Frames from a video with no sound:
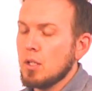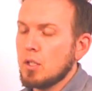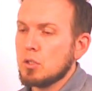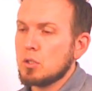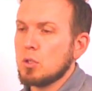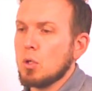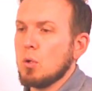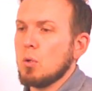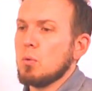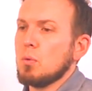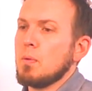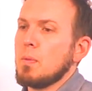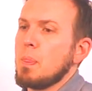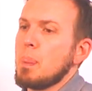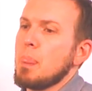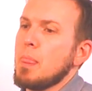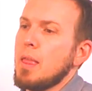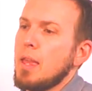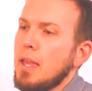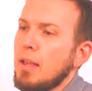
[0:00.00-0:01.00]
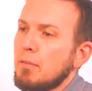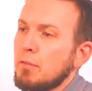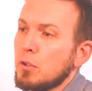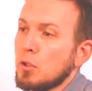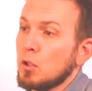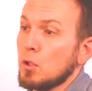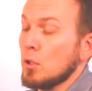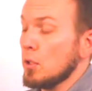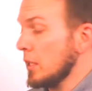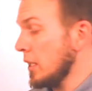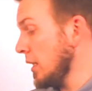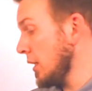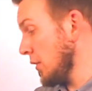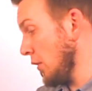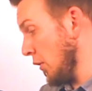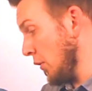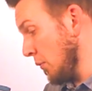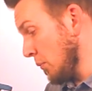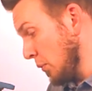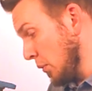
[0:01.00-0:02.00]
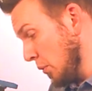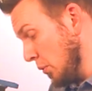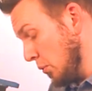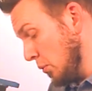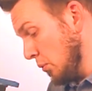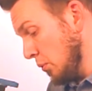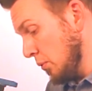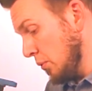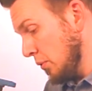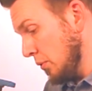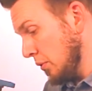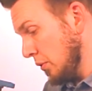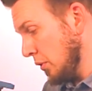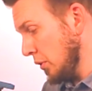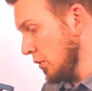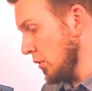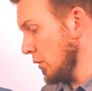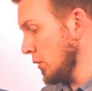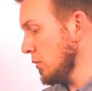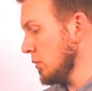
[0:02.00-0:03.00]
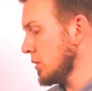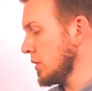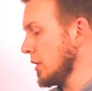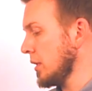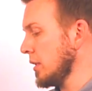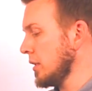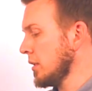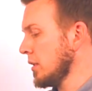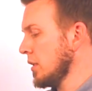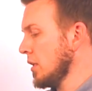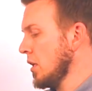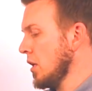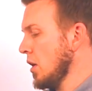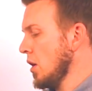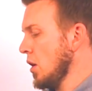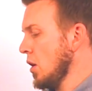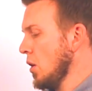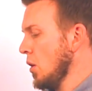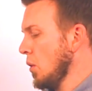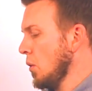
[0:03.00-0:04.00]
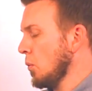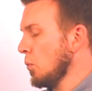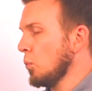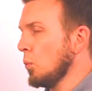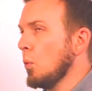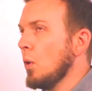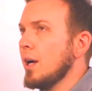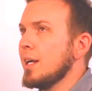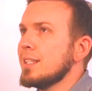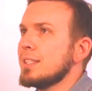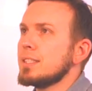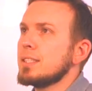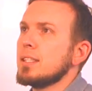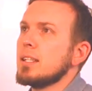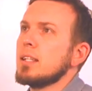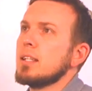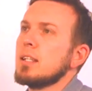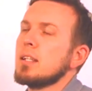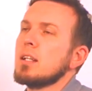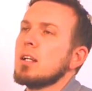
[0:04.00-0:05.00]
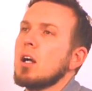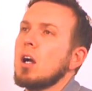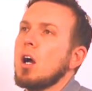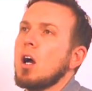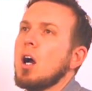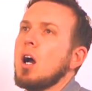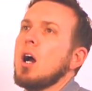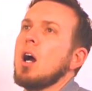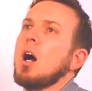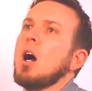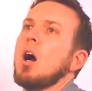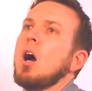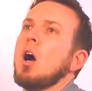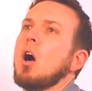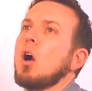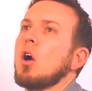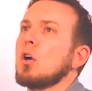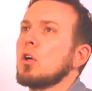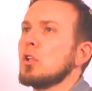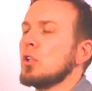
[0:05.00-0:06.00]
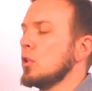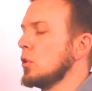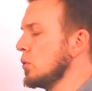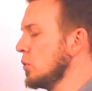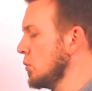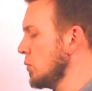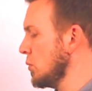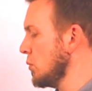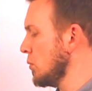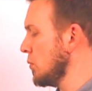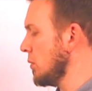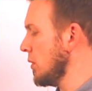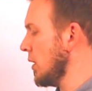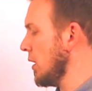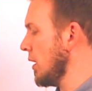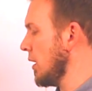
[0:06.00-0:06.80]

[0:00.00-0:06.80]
So if you're looking through your Lucy, what are you,